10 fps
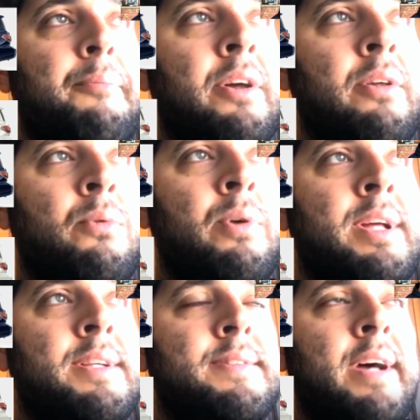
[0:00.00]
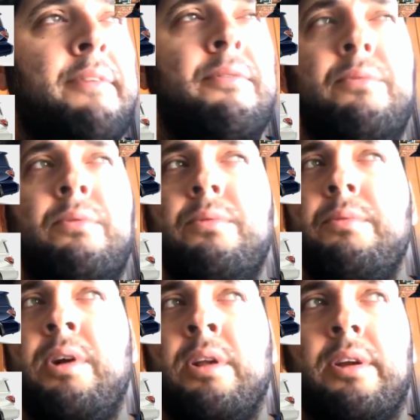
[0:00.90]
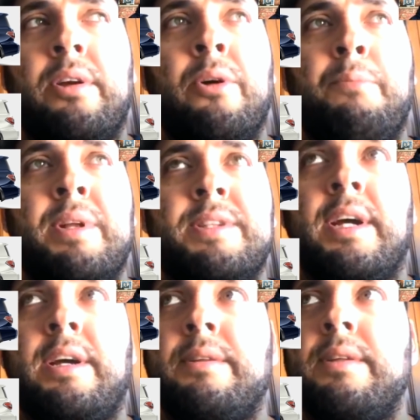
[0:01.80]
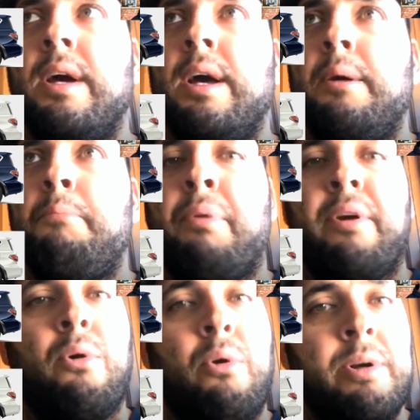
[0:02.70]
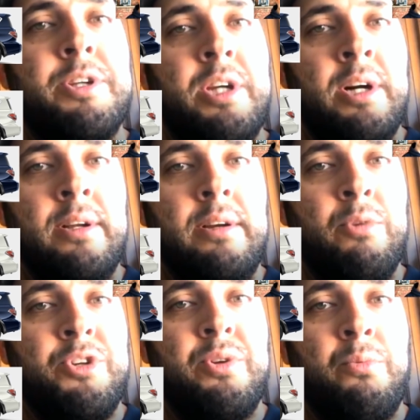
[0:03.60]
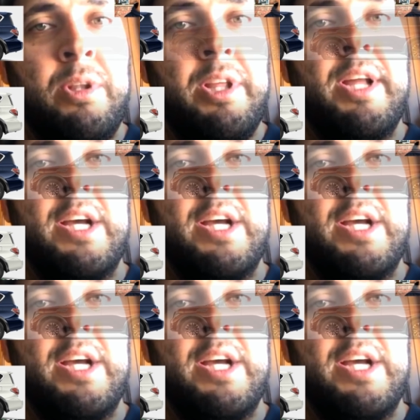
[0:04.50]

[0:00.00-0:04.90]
The other one is, I don't know the color code, but it's like a burnt orange color, which is a really